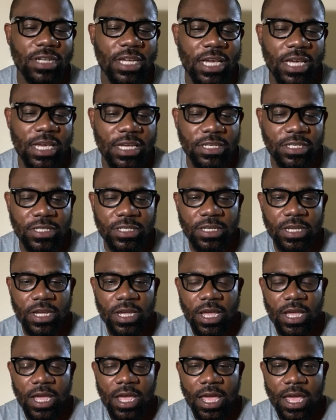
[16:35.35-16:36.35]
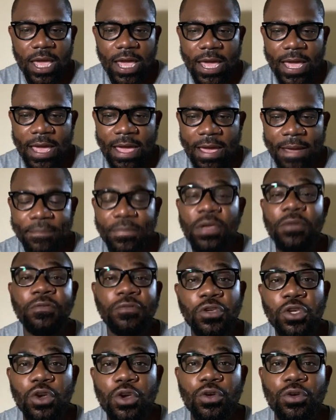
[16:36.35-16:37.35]
is if
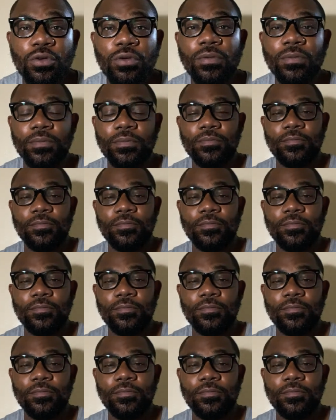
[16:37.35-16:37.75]
you